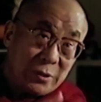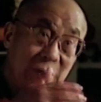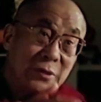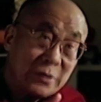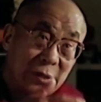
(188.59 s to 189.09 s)

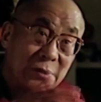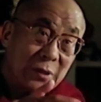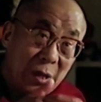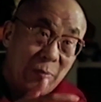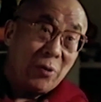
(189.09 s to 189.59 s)
serious
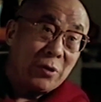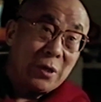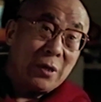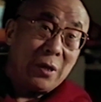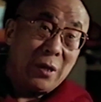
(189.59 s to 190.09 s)
concern
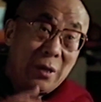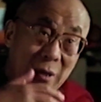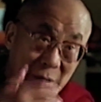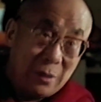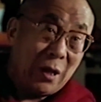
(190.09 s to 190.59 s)
about
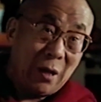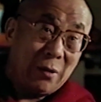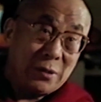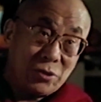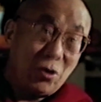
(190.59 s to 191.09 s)

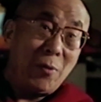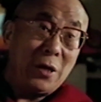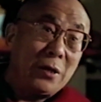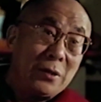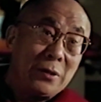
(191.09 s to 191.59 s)
their
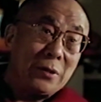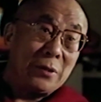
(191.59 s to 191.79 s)
stomach,